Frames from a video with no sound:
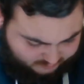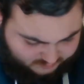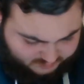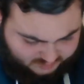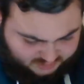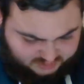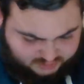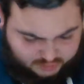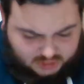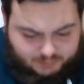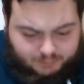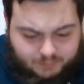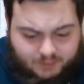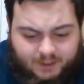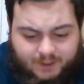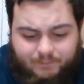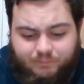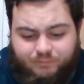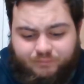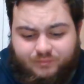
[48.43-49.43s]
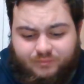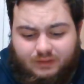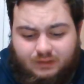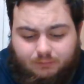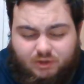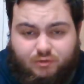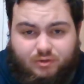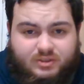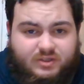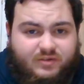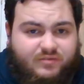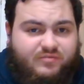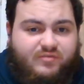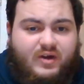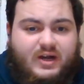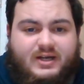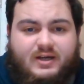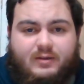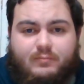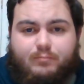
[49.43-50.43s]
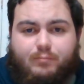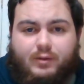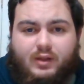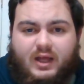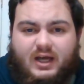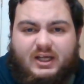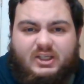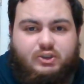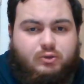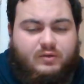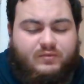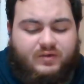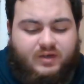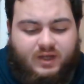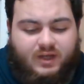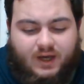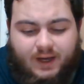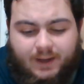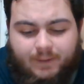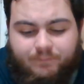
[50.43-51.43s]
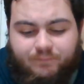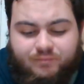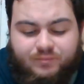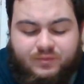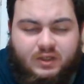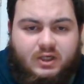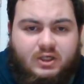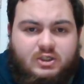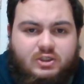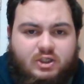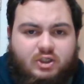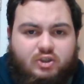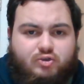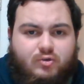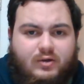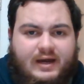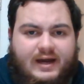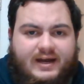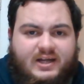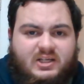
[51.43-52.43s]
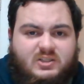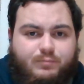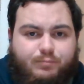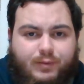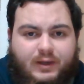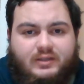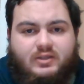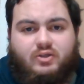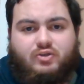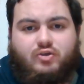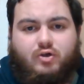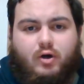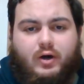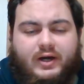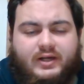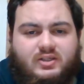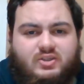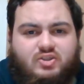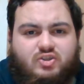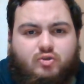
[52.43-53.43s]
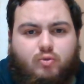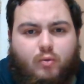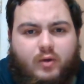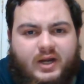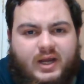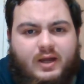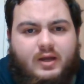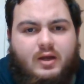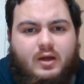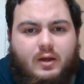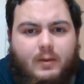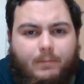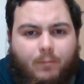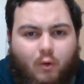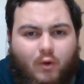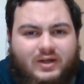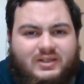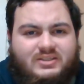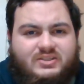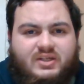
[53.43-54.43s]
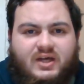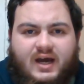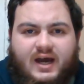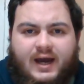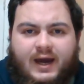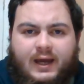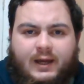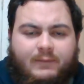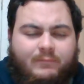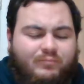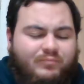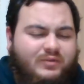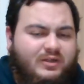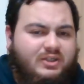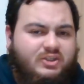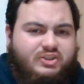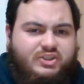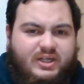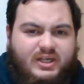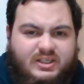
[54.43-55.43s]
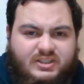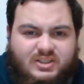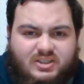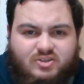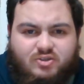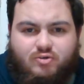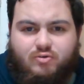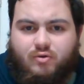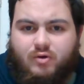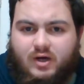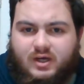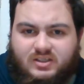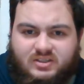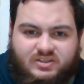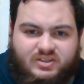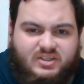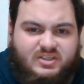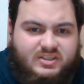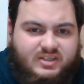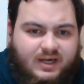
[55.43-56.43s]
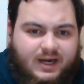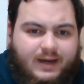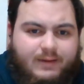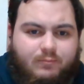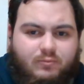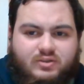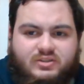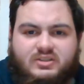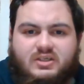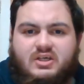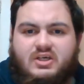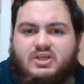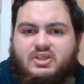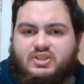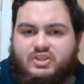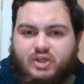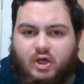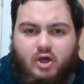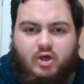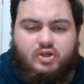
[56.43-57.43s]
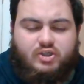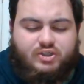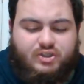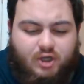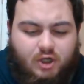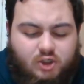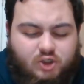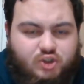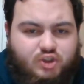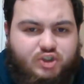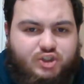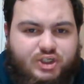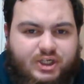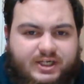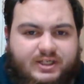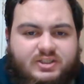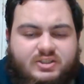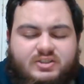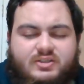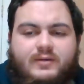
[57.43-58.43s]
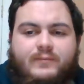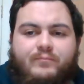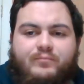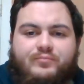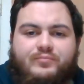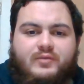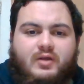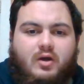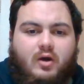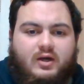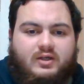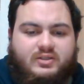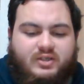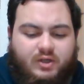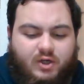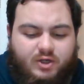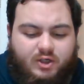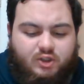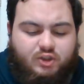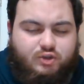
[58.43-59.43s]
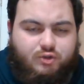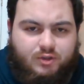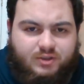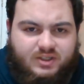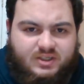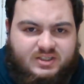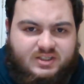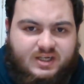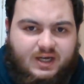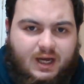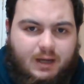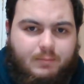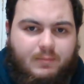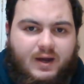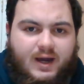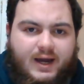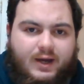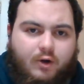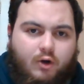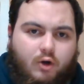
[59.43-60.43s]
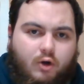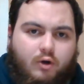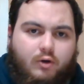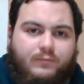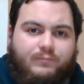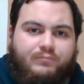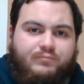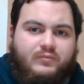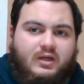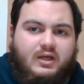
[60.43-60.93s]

Excuse me, which was a fucking bludger of a game. The Dragons beat the Titans 20 points to 8. Jesus Christ, this game was so shit. I did not enjoy this game at all.